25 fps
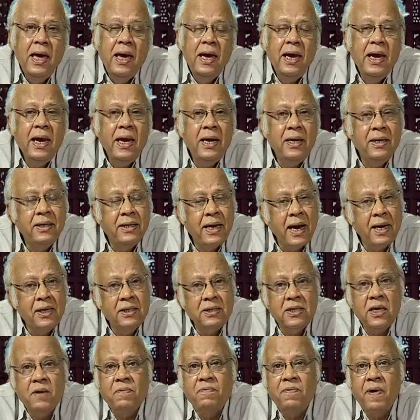
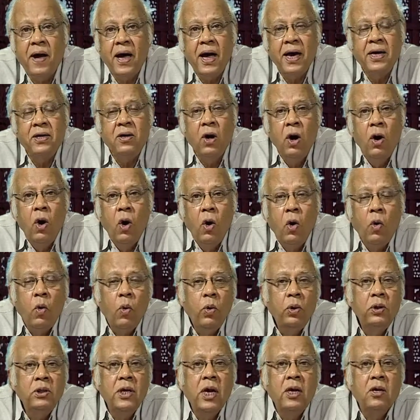intensified
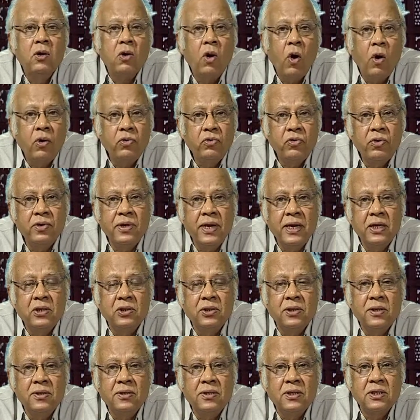all the
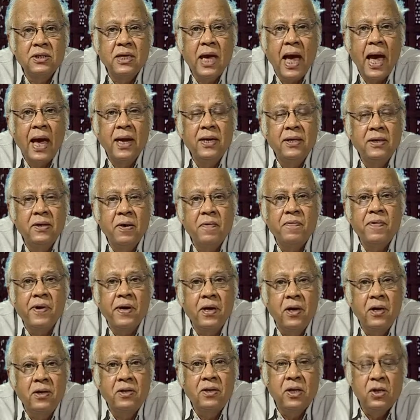contradictions and
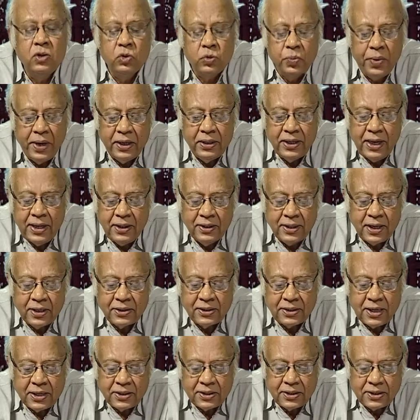difficulties within the
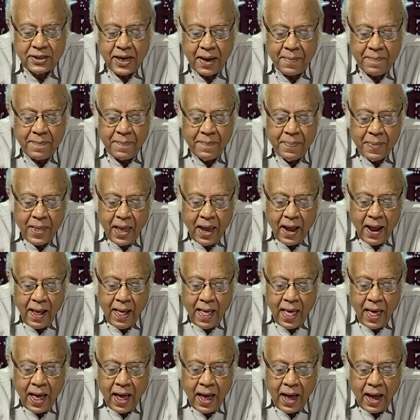system
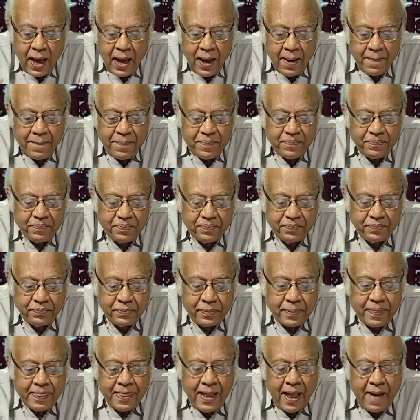uh,
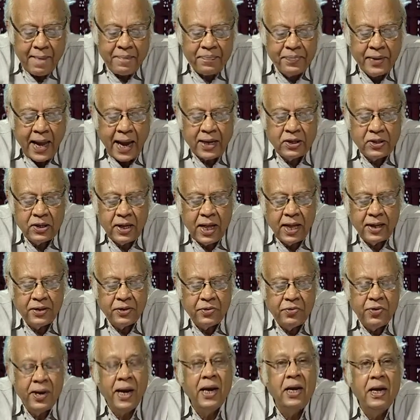that had
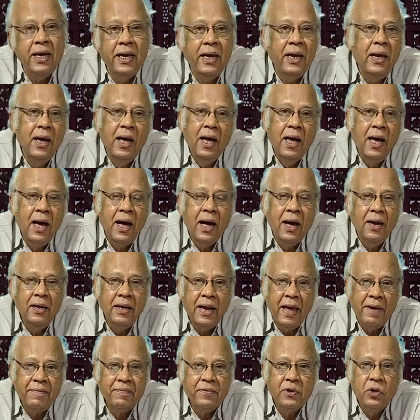really uh,
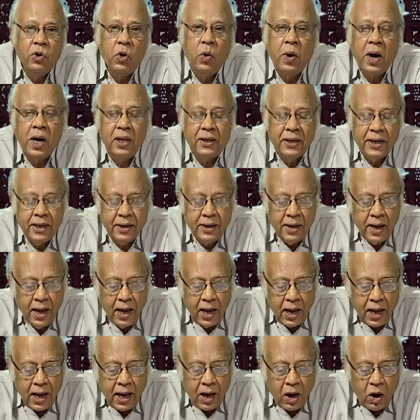left no other
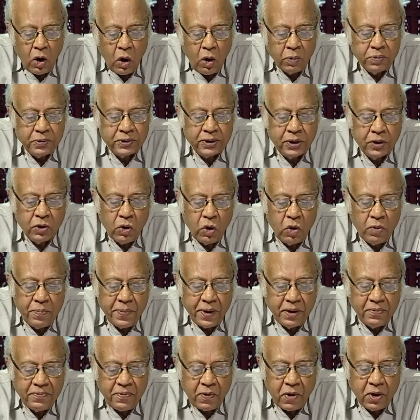uh, option
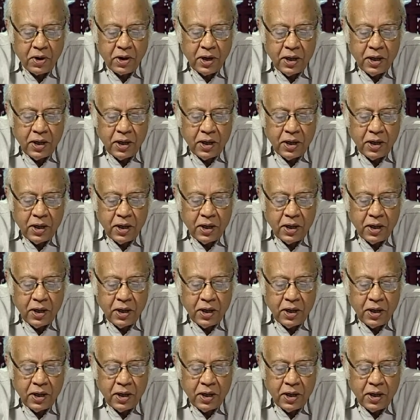open for